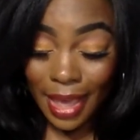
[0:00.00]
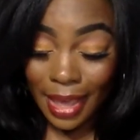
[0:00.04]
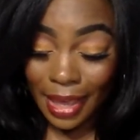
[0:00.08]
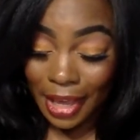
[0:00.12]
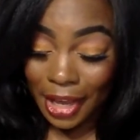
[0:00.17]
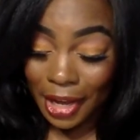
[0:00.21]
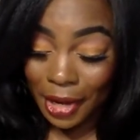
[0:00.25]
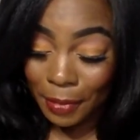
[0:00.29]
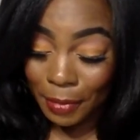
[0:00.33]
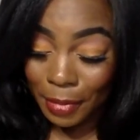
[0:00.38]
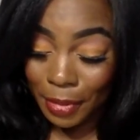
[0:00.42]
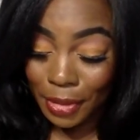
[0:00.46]

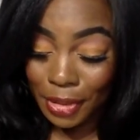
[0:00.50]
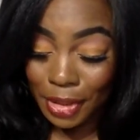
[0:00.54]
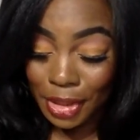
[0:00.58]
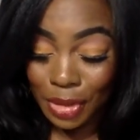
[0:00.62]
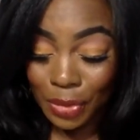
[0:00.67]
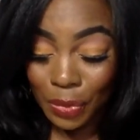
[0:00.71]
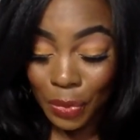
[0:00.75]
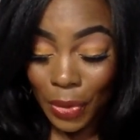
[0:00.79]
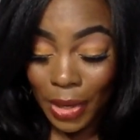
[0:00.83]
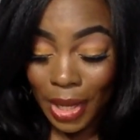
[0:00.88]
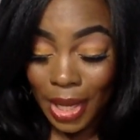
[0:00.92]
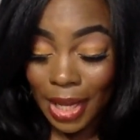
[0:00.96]
amber,
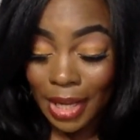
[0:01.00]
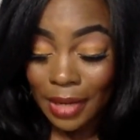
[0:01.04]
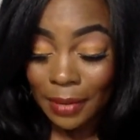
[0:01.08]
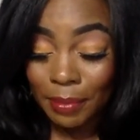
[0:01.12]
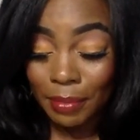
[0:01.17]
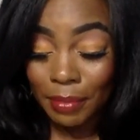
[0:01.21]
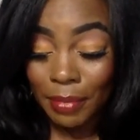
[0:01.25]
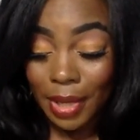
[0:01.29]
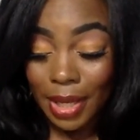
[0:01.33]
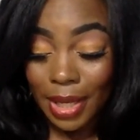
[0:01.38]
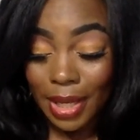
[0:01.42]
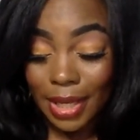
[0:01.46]

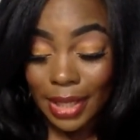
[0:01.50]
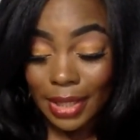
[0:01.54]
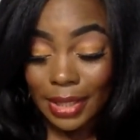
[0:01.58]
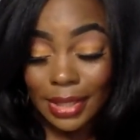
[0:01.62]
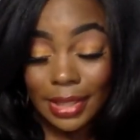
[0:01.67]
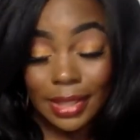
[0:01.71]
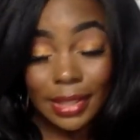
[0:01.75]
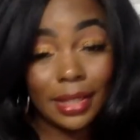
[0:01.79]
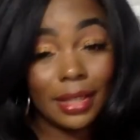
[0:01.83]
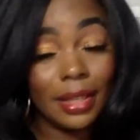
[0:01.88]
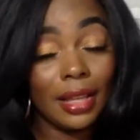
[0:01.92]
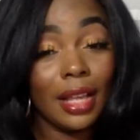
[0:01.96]
suede,
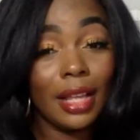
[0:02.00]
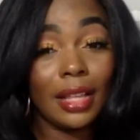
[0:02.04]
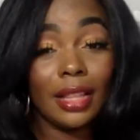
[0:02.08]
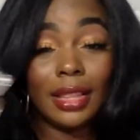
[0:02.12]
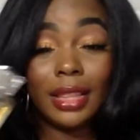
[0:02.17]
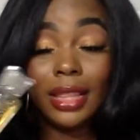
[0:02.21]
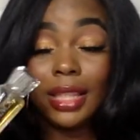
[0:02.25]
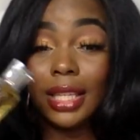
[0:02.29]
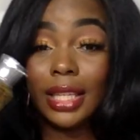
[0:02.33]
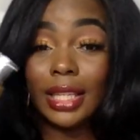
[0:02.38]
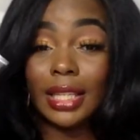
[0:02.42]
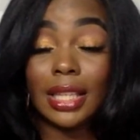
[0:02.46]
musk.
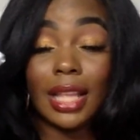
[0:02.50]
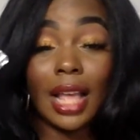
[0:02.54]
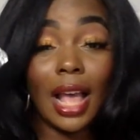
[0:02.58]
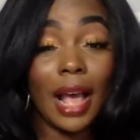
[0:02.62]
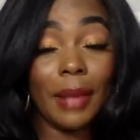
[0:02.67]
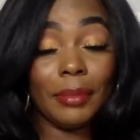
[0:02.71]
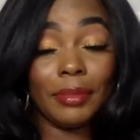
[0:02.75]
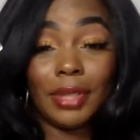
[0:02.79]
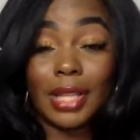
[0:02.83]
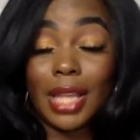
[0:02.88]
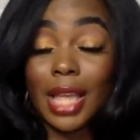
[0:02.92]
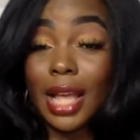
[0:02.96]
This,
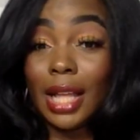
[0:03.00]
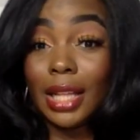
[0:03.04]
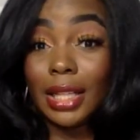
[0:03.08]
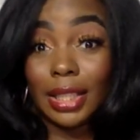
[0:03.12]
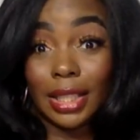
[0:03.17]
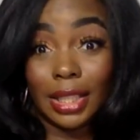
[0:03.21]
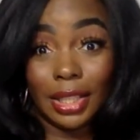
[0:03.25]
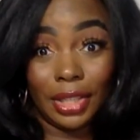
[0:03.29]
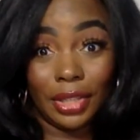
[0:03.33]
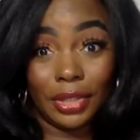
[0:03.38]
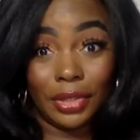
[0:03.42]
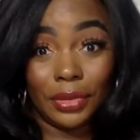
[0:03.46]
I'm
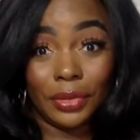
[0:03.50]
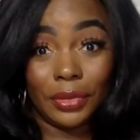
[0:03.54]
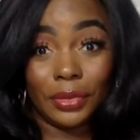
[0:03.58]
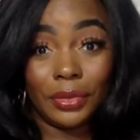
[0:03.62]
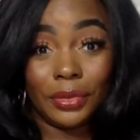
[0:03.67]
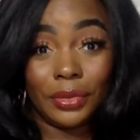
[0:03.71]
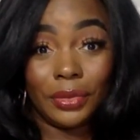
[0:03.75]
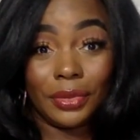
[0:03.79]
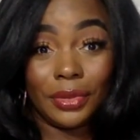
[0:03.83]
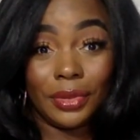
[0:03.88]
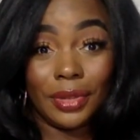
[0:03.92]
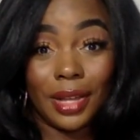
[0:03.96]
telling you.
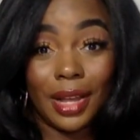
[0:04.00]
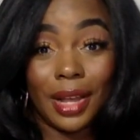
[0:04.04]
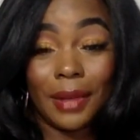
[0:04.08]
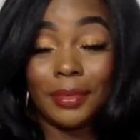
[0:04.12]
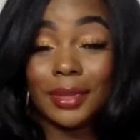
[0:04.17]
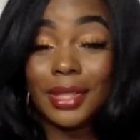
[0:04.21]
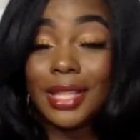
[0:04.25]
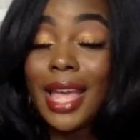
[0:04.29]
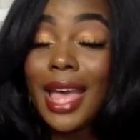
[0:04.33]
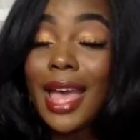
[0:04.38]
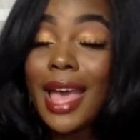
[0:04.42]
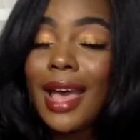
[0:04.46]

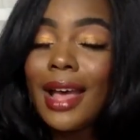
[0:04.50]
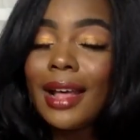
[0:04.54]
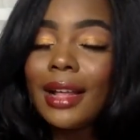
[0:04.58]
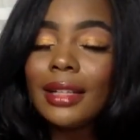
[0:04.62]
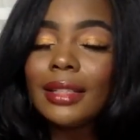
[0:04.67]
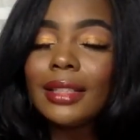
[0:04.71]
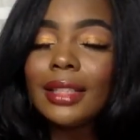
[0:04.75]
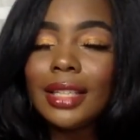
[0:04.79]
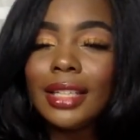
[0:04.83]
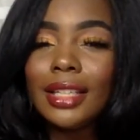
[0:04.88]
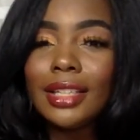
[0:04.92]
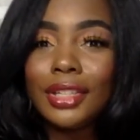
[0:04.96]

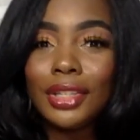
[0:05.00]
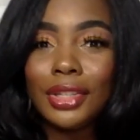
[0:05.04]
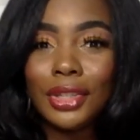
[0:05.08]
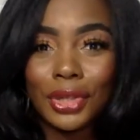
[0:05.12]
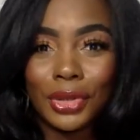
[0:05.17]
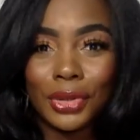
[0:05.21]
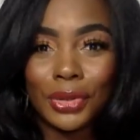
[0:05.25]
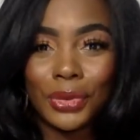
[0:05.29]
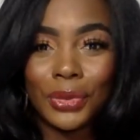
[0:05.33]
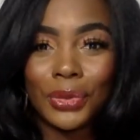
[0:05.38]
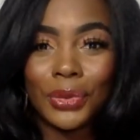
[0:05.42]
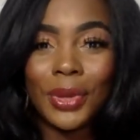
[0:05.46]
telling
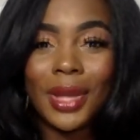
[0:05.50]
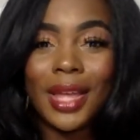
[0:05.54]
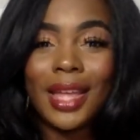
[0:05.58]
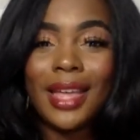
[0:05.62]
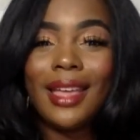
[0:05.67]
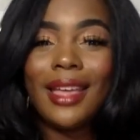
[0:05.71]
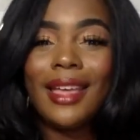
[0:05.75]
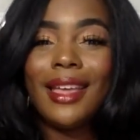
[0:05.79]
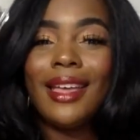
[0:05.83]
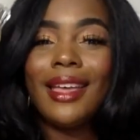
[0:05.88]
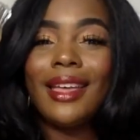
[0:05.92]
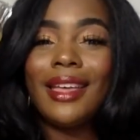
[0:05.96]
you
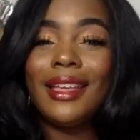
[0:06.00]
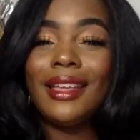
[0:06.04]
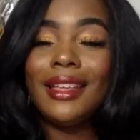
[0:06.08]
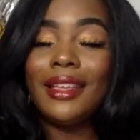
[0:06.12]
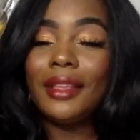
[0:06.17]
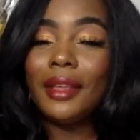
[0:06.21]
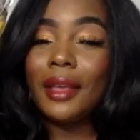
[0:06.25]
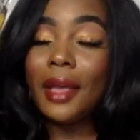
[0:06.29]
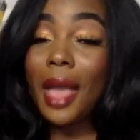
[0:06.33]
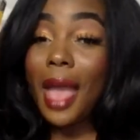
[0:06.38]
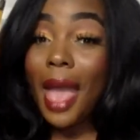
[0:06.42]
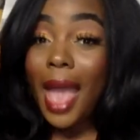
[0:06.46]

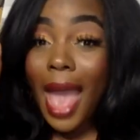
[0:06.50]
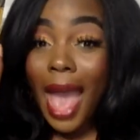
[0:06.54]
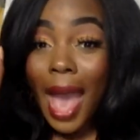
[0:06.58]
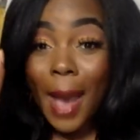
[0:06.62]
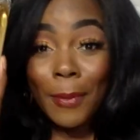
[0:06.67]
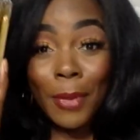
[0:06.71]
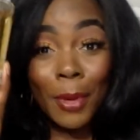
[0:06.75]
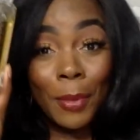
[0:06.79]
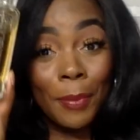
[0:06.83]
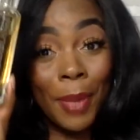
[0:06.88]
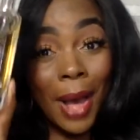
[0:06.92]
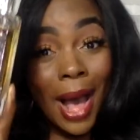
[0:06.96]

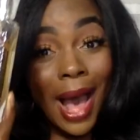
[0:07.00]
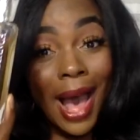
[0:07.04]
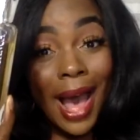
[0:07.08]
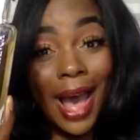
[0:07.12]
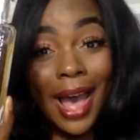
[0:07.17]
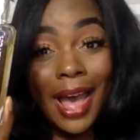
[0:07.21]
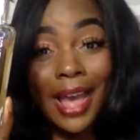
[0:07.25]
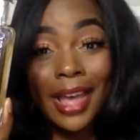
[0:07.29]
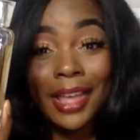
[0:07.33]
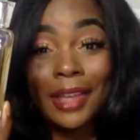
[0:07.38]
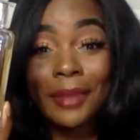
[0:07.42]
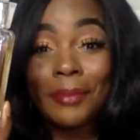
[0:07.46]
apple
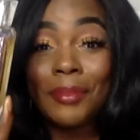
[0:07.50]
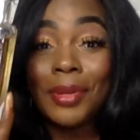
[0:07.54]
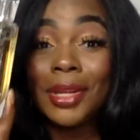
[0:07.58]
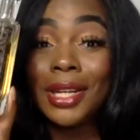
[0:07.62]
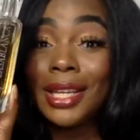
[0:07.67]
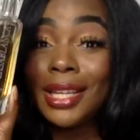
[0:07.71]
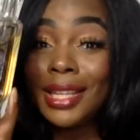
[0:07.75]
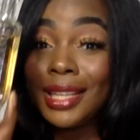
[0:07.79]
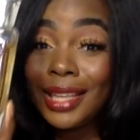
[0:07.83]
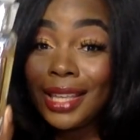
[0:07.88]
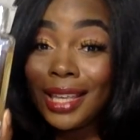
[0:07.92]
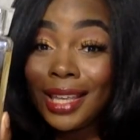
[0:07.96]
pie, but
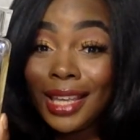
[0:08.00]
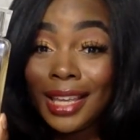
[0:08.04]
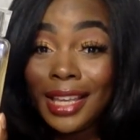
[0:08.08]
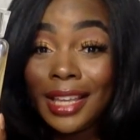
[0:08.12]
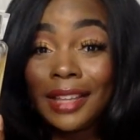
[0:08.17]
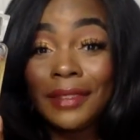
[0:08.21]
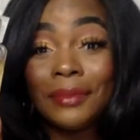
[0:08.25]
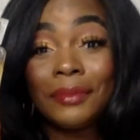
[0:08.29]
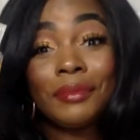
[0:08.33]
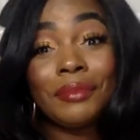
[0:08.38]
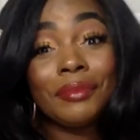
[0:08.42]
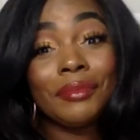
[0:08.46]

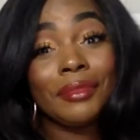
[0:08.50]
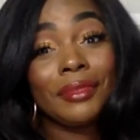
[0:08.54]
again,